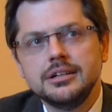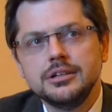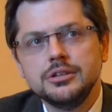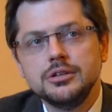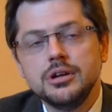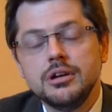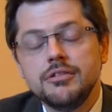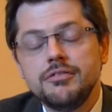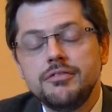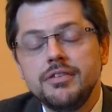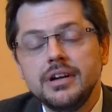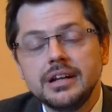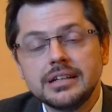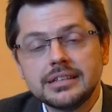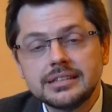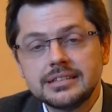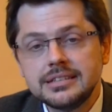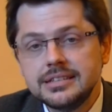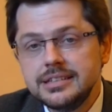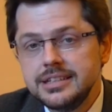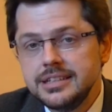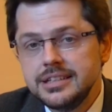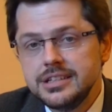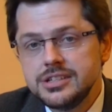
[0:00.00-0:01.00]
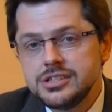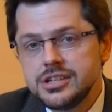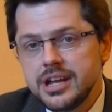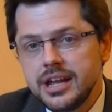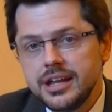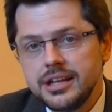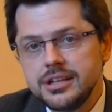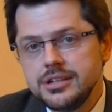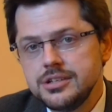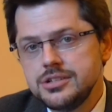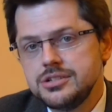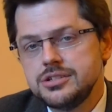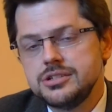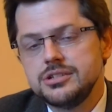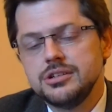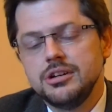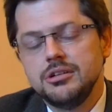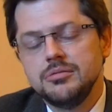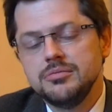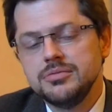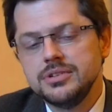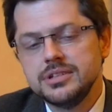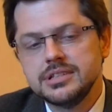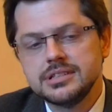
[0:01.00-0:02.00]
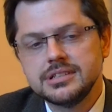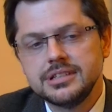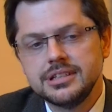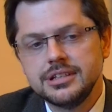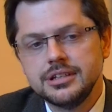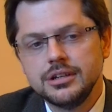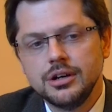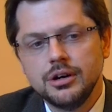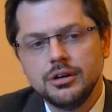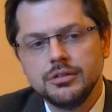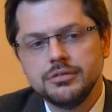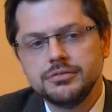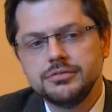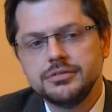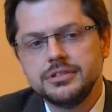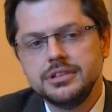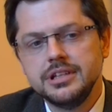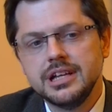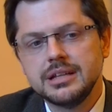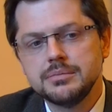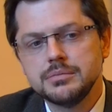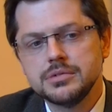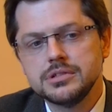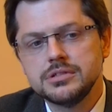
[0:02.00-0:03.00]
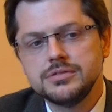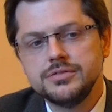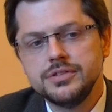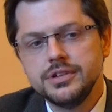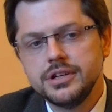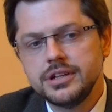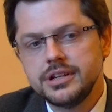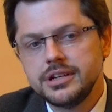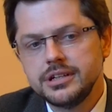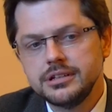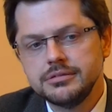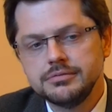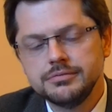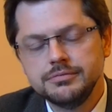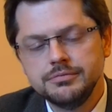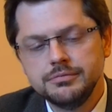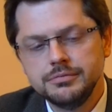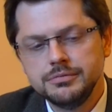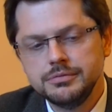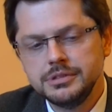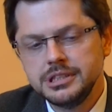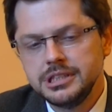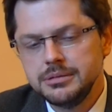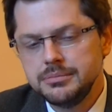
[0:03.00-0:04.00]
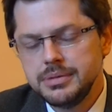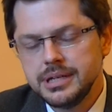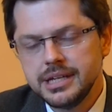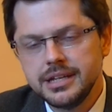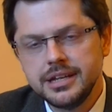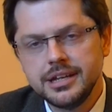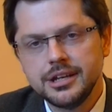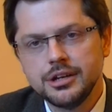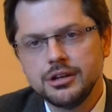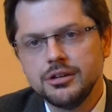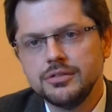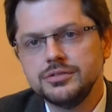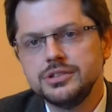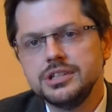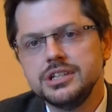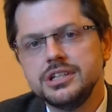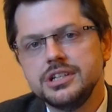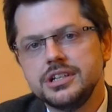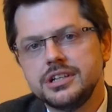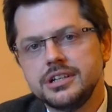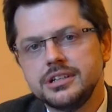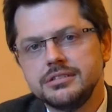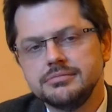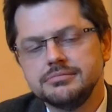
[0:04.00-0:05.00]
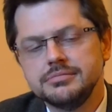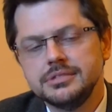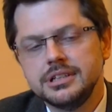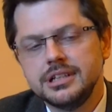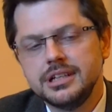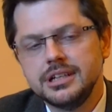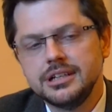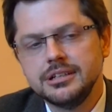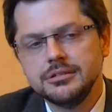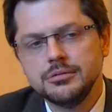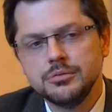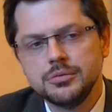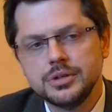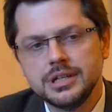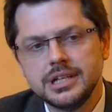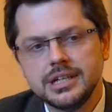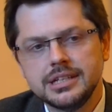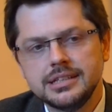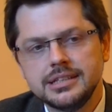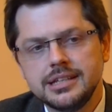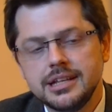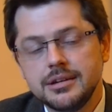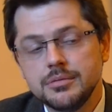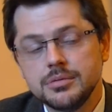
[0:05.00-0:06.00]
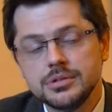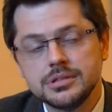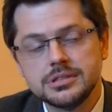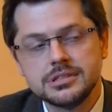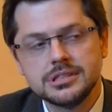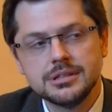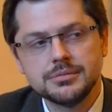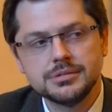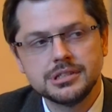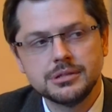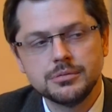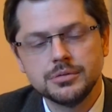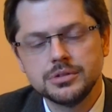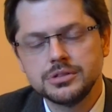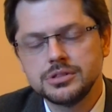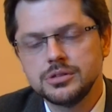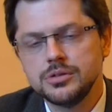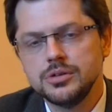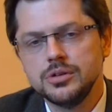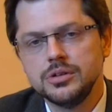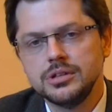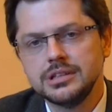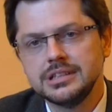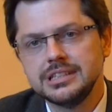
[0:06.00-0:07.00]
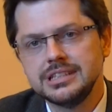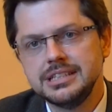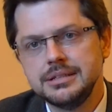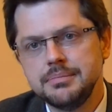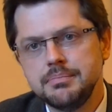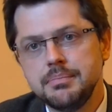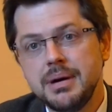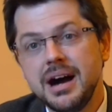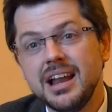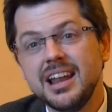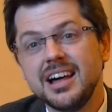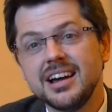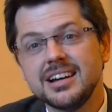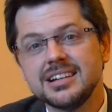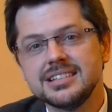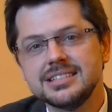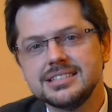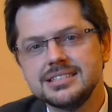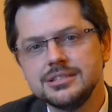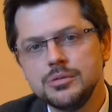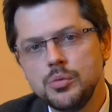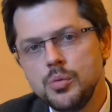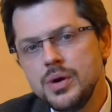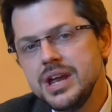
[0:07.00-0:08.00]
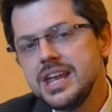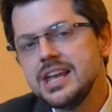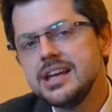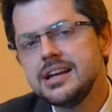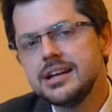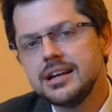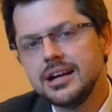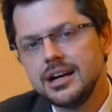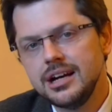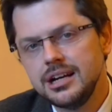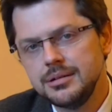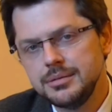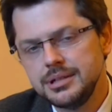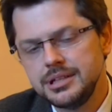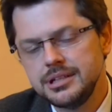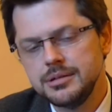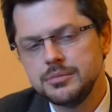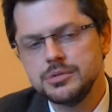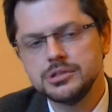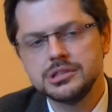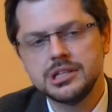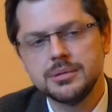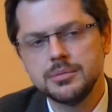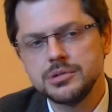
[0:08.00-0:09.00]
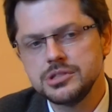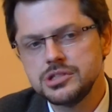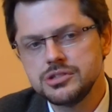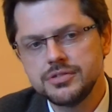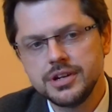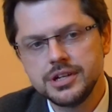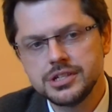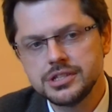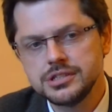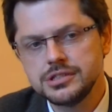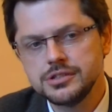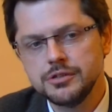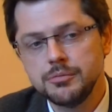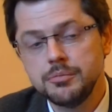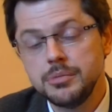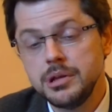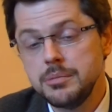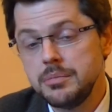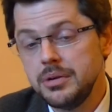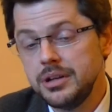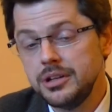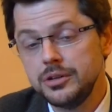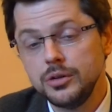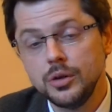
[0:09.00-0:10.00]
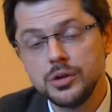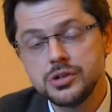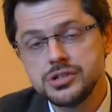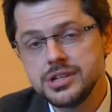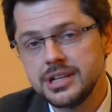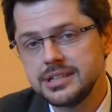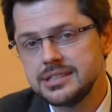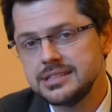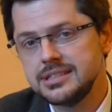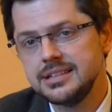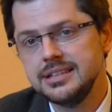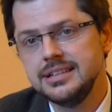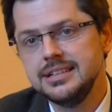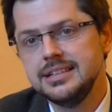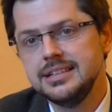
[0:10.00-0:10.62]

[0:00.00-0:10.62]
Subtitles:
you have felt the change, obviously, of the atmosphere. At the beginning of the year, there was something was called the Palachs Week. I mean, there were demonstrations of people, not just